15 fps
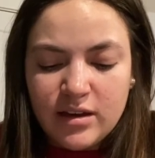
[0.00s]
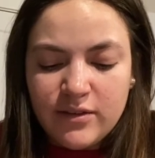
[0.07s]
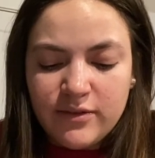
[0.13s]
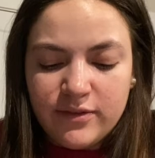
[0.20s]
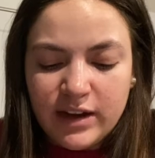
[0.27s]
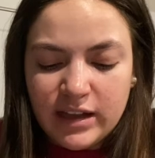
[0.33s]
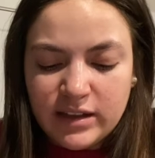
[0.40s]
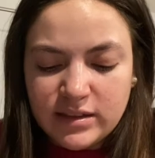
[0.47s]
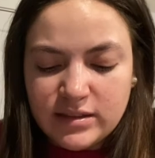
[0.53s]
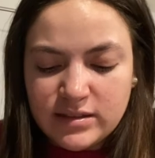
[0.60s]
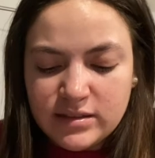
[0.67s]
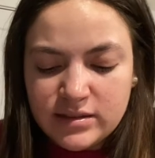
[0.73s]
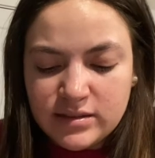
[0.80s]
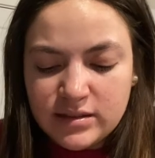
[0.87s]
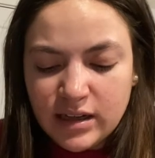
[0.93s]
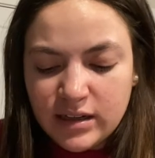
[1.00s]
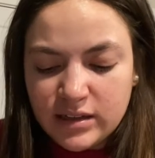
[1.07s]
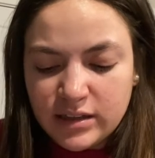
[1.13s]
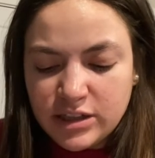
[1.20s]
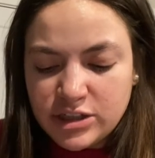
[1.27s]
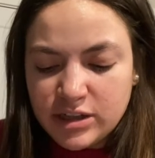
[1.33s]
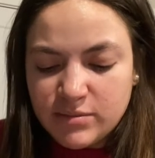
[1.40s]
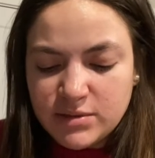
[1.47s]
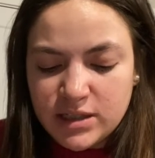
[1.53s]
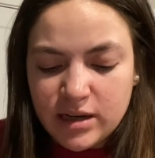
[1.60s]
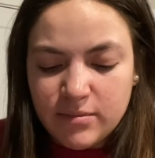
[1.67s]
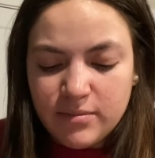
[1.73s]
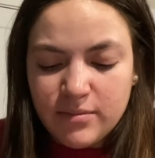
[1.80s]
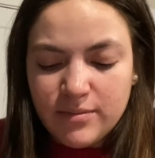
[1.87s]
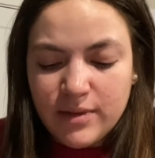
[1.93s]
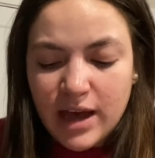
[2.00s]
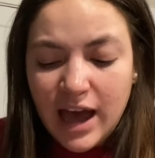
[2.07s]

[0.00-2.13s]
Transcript: Violet suddenly jumped up.